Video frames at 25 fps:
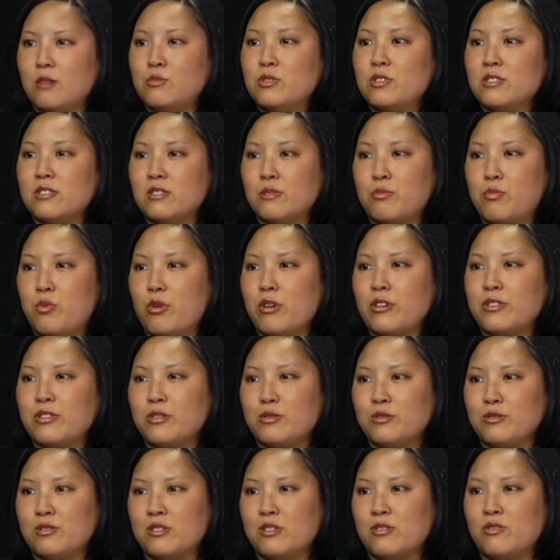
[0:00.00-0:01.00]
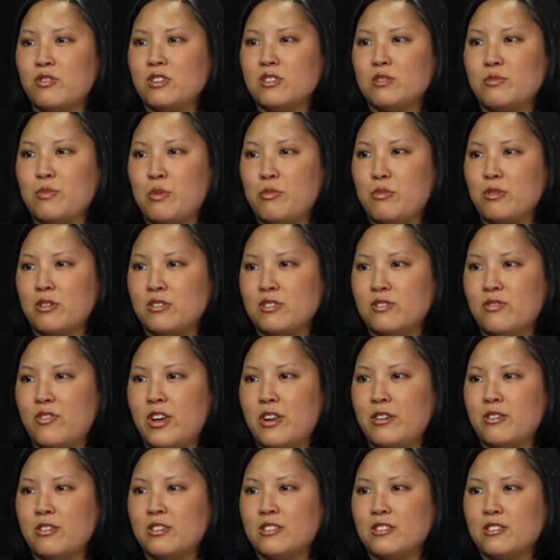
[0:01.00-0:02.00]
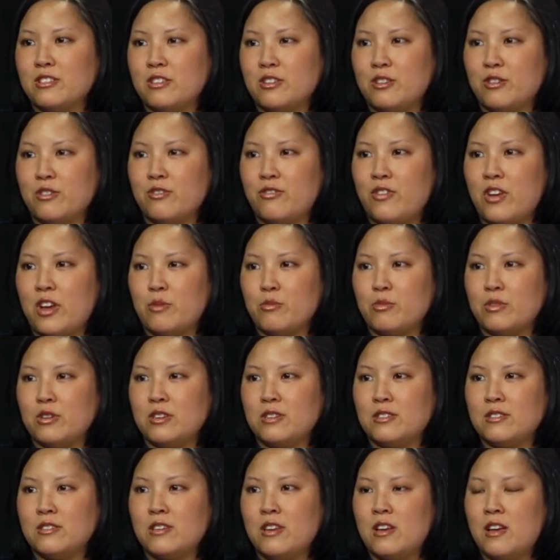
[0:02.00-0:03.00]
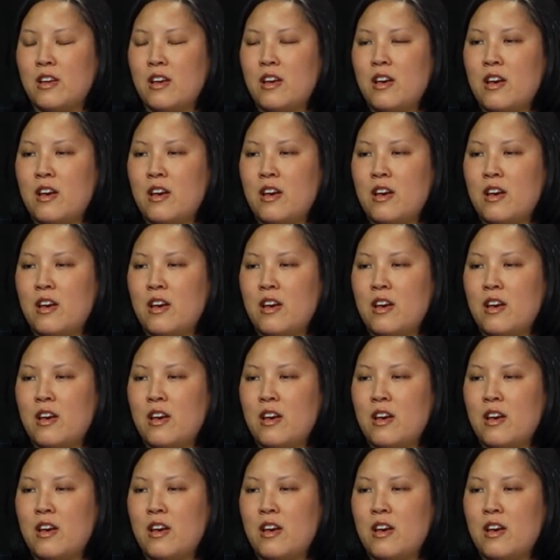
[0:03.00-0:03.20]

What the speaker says: to support those service members, veterans, and their families.